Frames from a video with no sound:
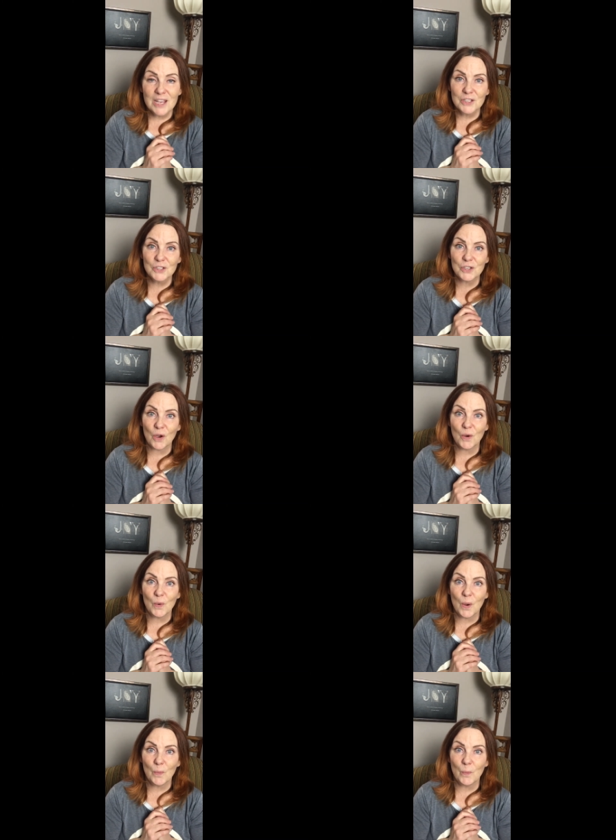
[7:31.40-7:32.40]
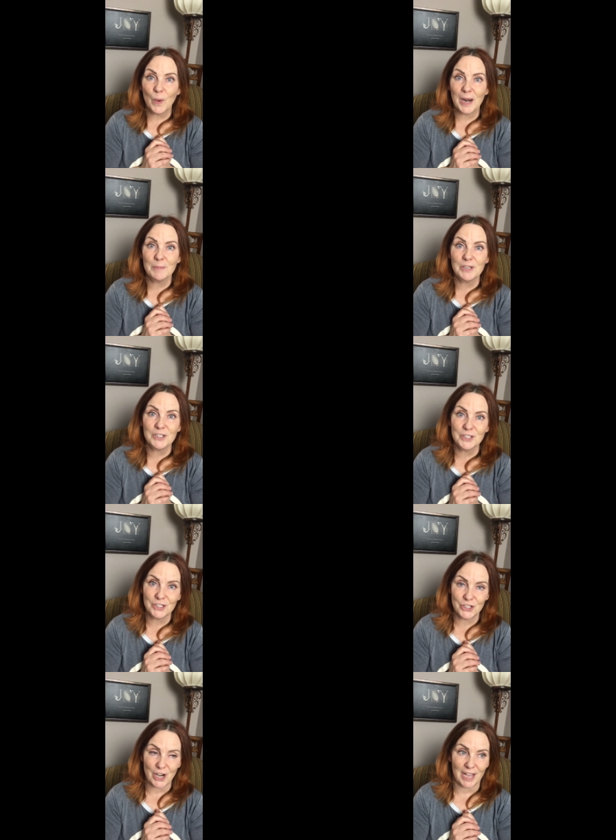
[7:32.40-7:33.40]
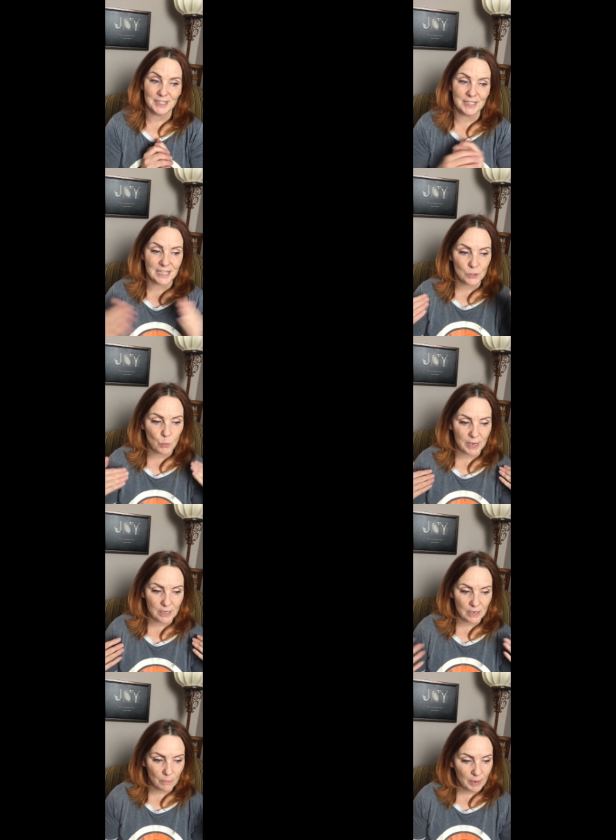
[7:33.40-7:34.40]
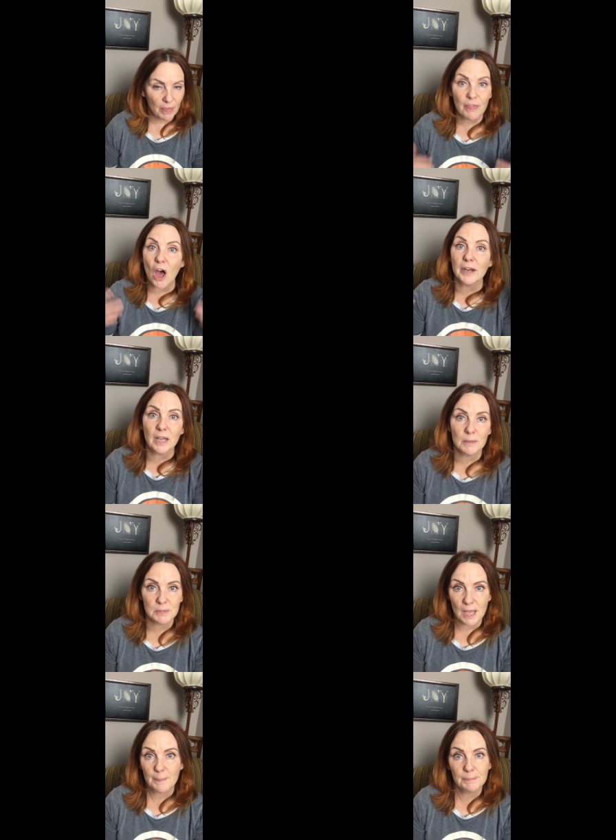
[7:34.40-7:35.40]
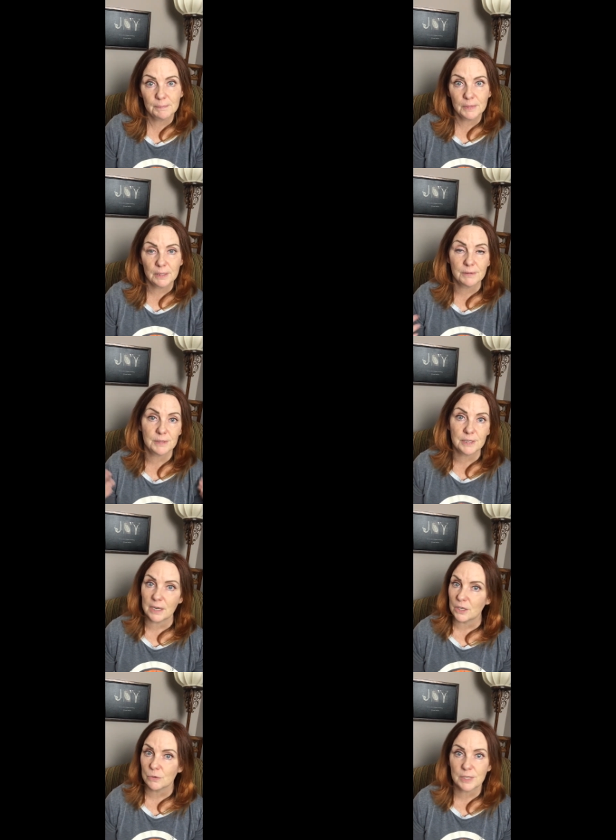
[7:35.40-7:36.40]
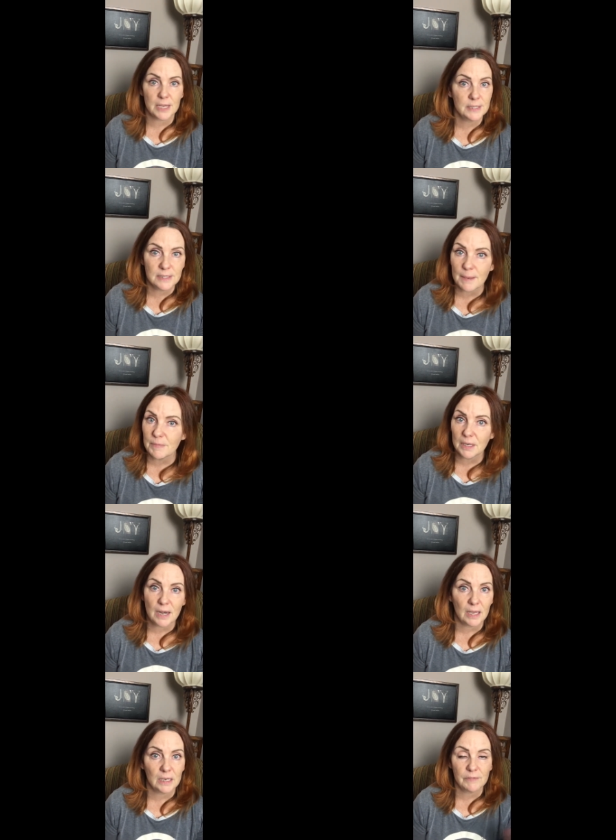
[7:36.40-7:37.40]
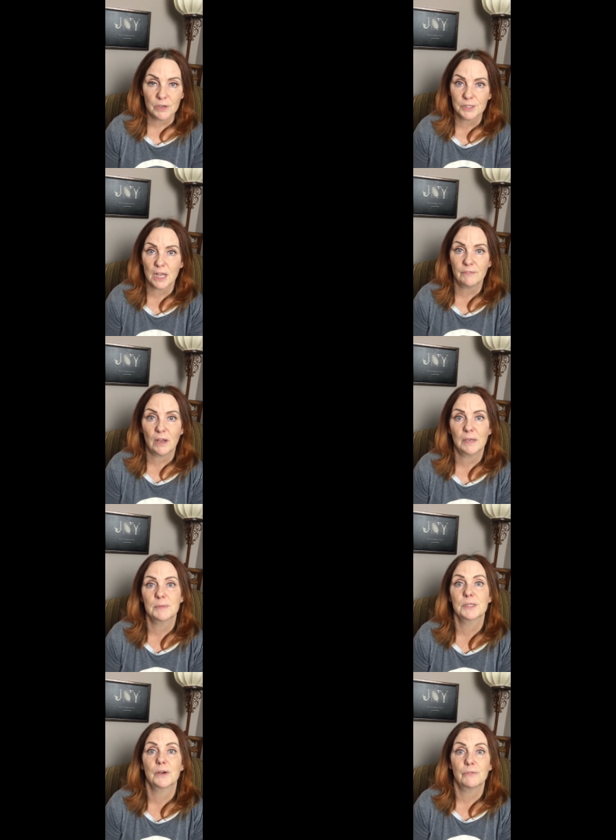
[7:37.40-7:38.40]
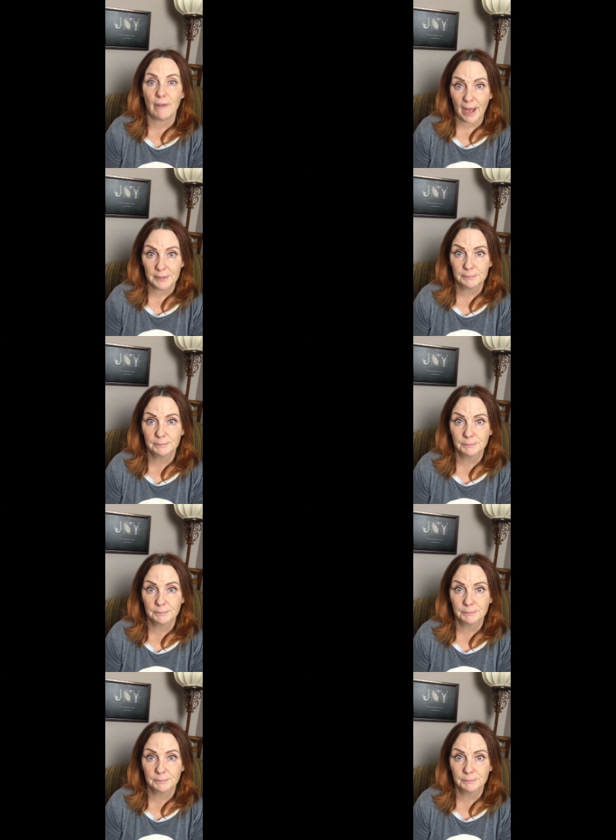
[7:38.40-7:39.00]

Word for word: So what I'm going to suggest is when, when a thought comes up you, and you say something negative to yourself, I'm so fat,